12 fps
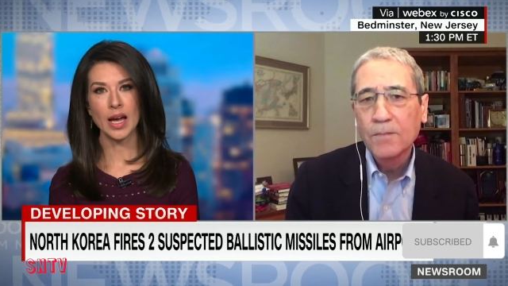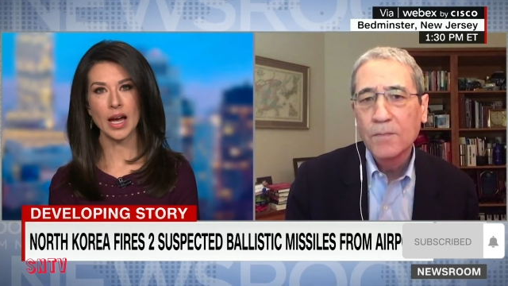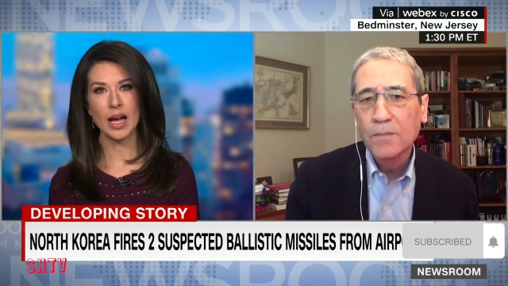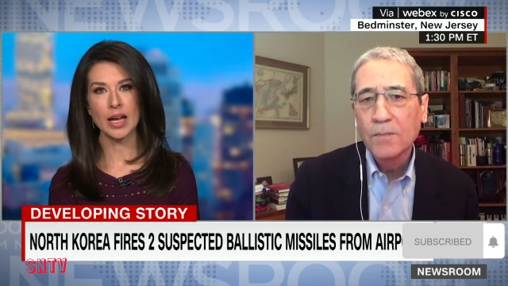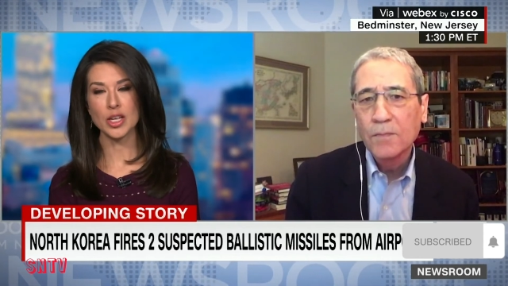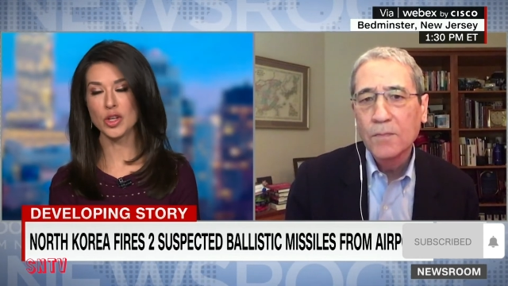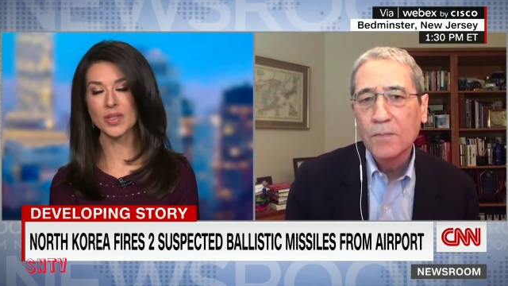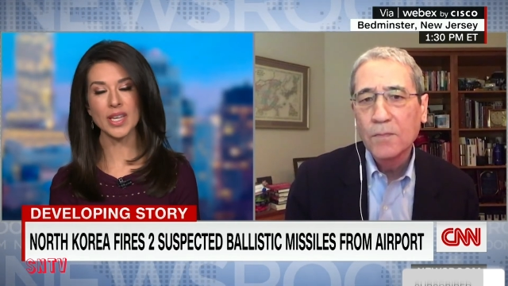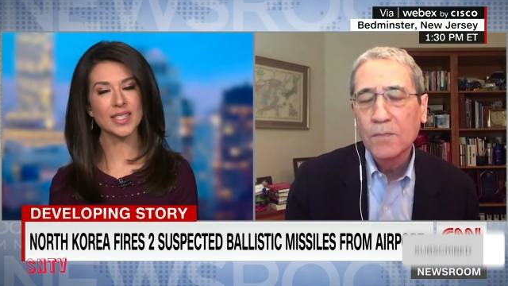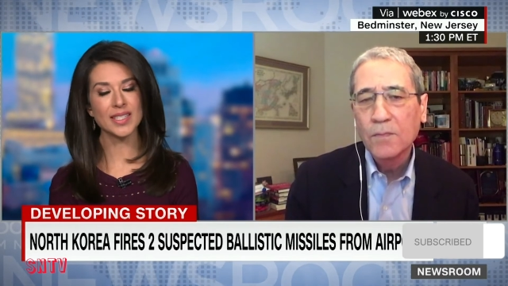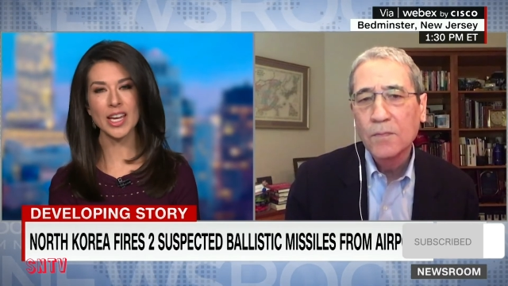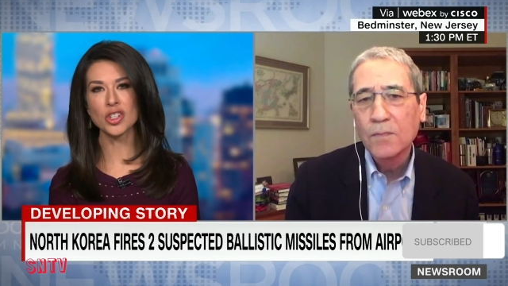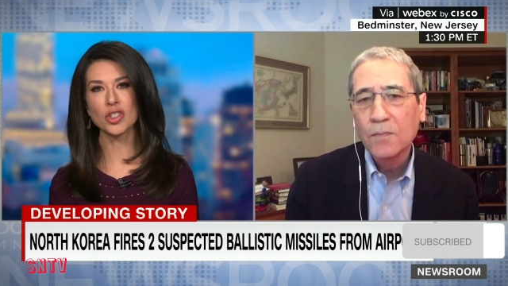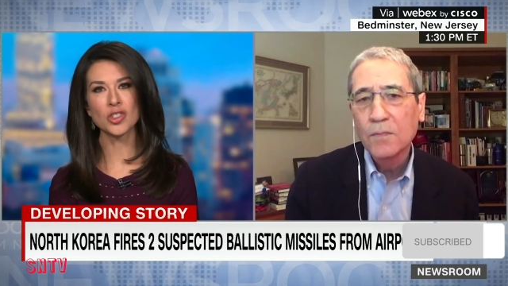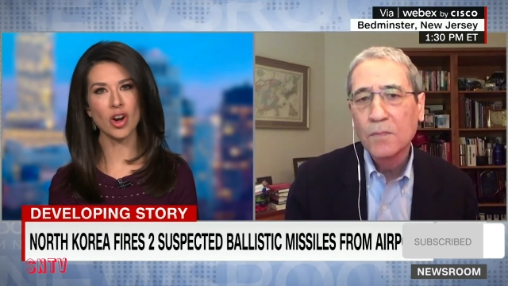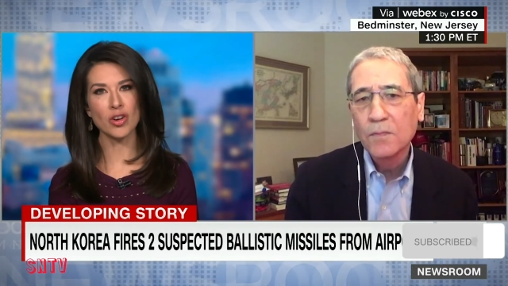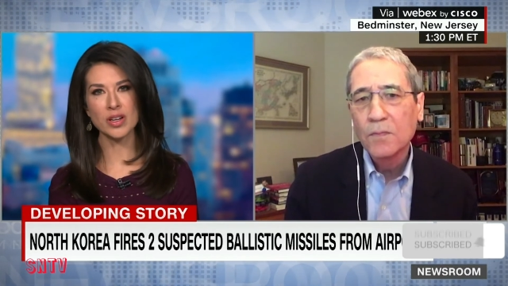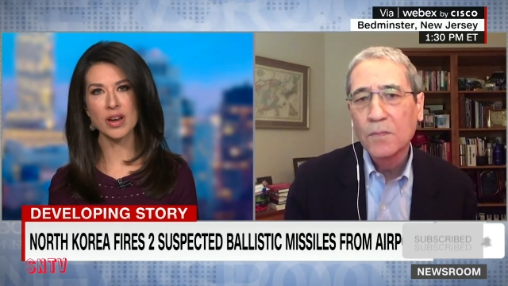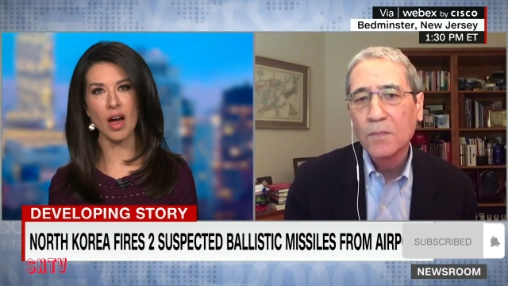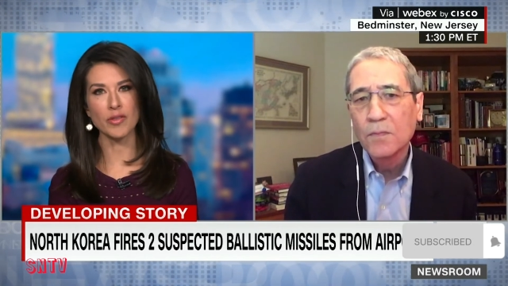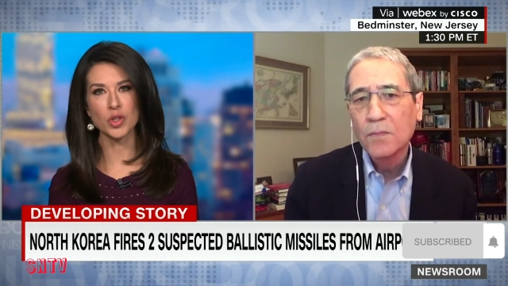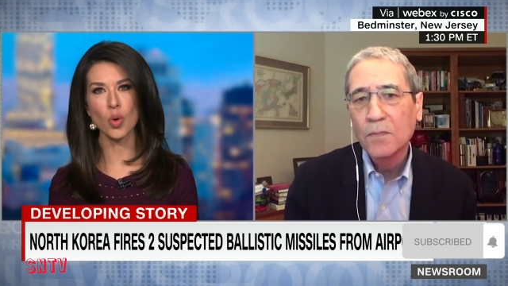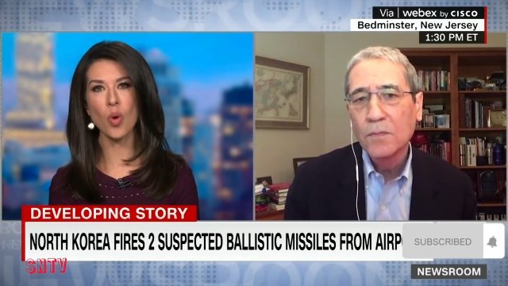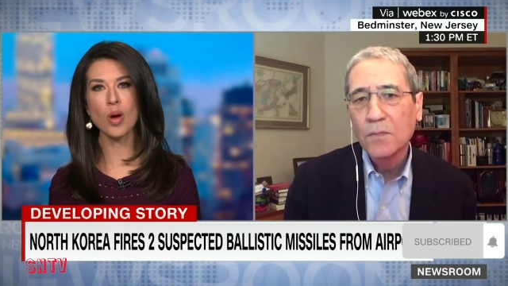Speaker 1: Uh, you say sanctions aren't enough.
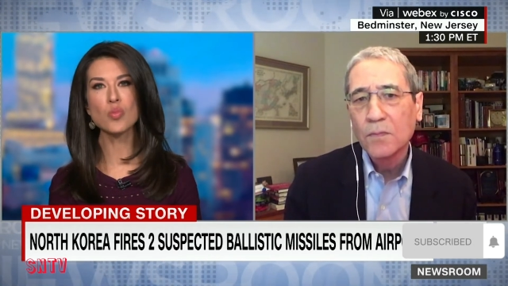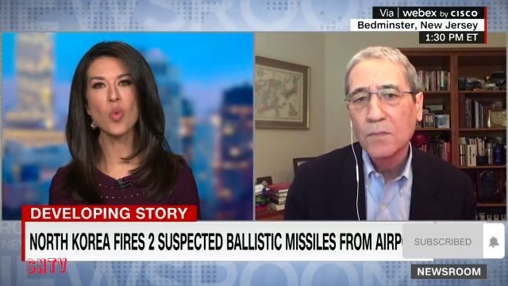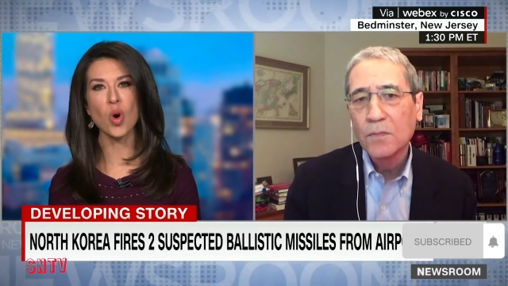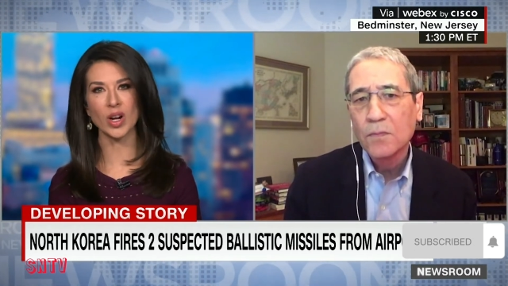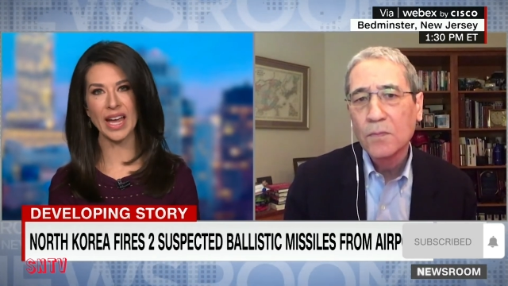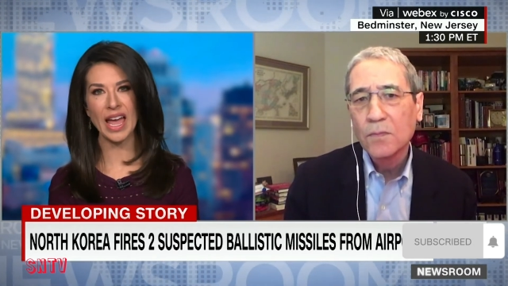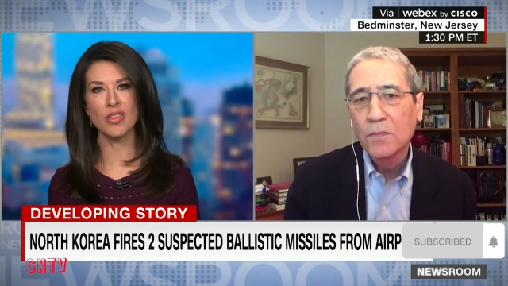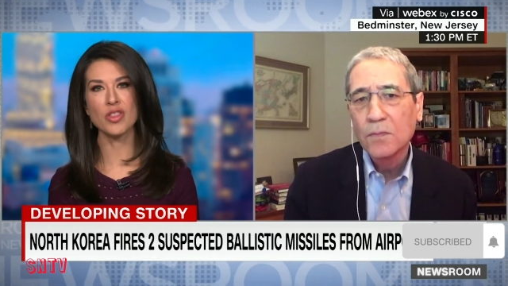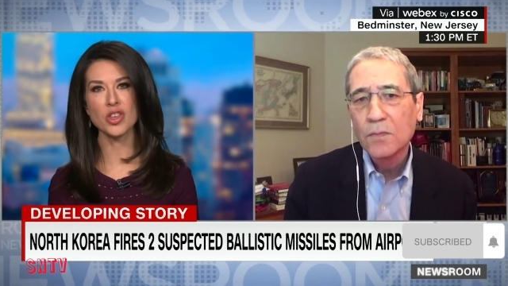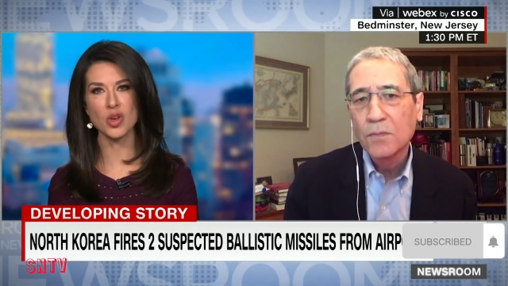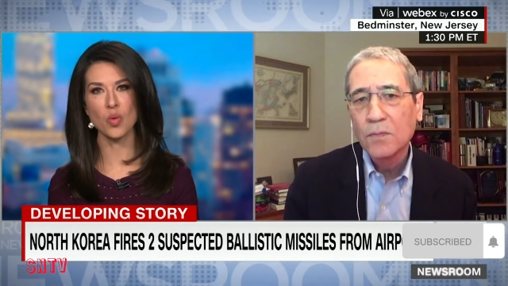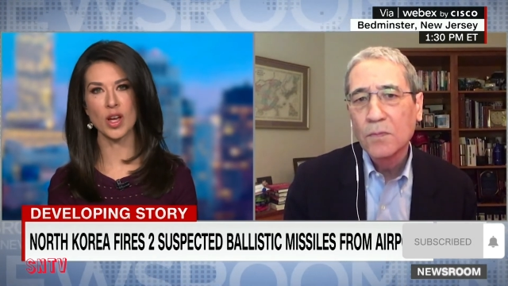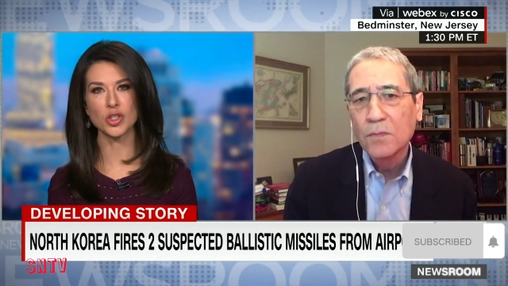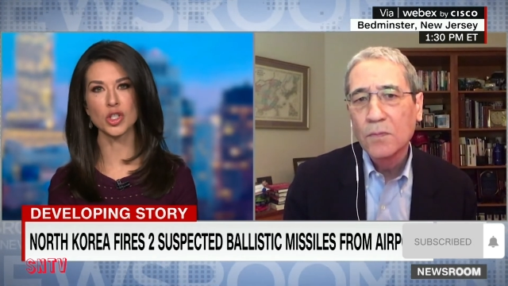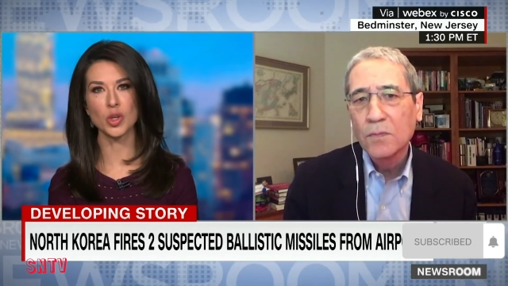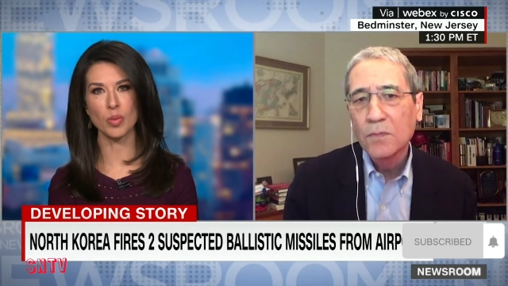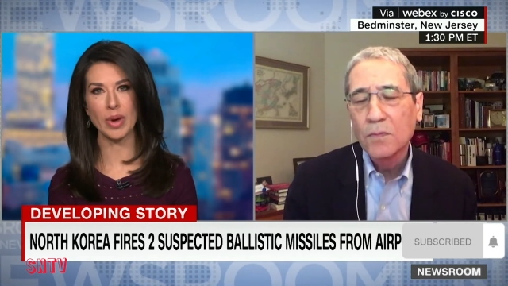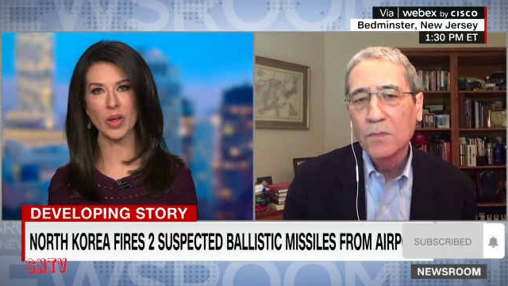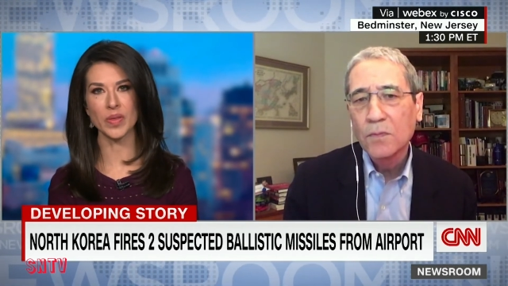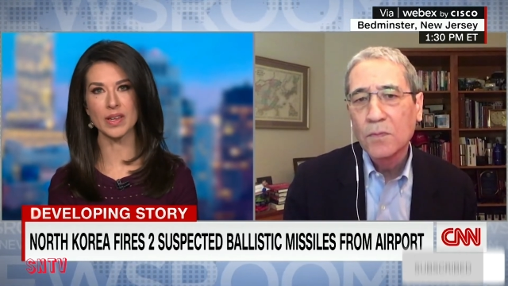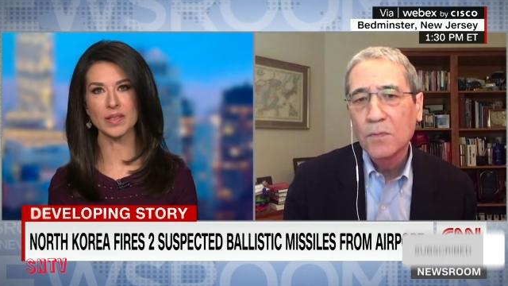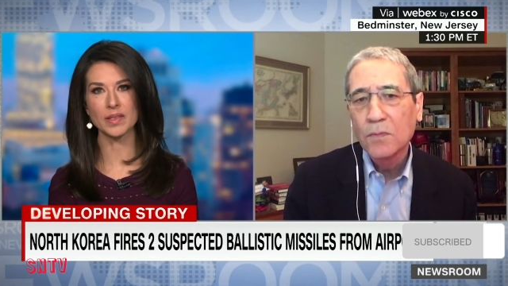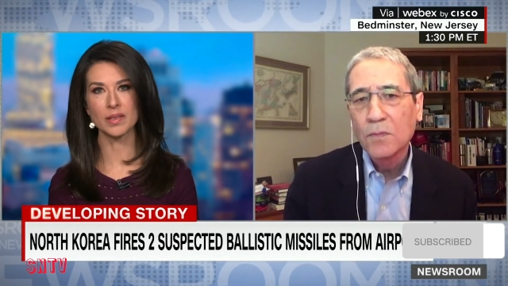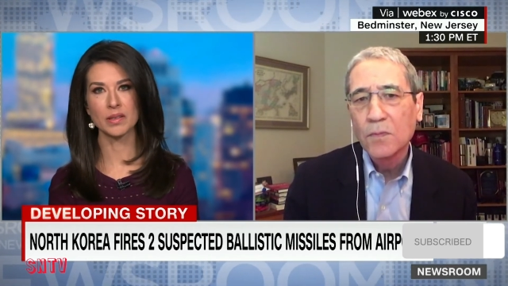So, what more can the U.S. do about
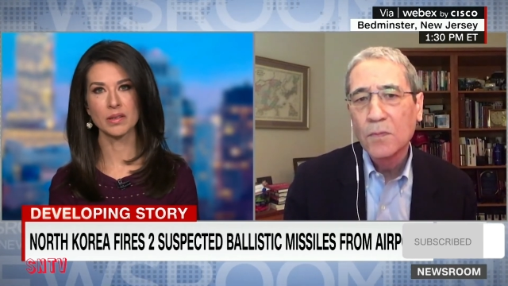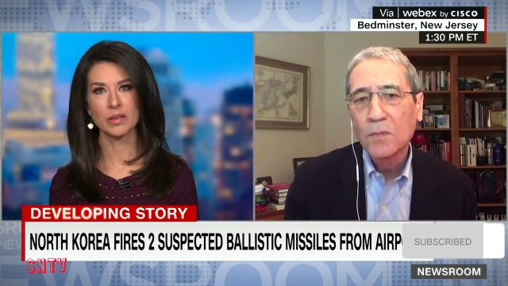this?